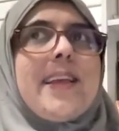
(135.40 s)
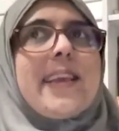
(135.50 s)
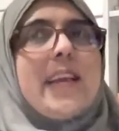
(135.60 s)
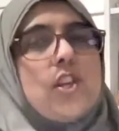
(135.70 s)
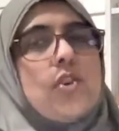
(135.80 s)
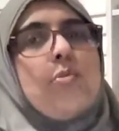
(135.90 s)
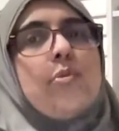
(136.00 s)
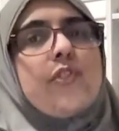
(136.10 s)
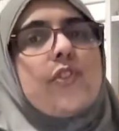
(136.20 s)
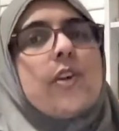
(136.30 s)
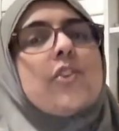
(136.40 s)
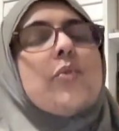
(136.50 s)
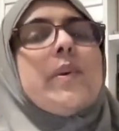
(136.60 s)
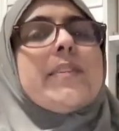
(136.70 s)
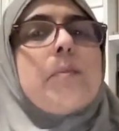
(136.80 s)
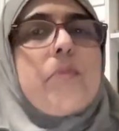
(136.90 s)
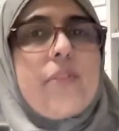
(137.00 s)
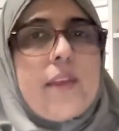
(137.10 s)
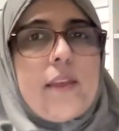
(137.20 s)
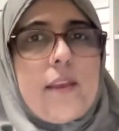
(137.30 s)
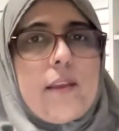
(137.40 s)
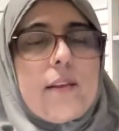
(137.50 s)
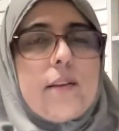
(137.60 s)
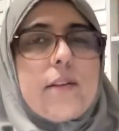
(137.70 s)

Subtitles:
get you to start doing some thinking,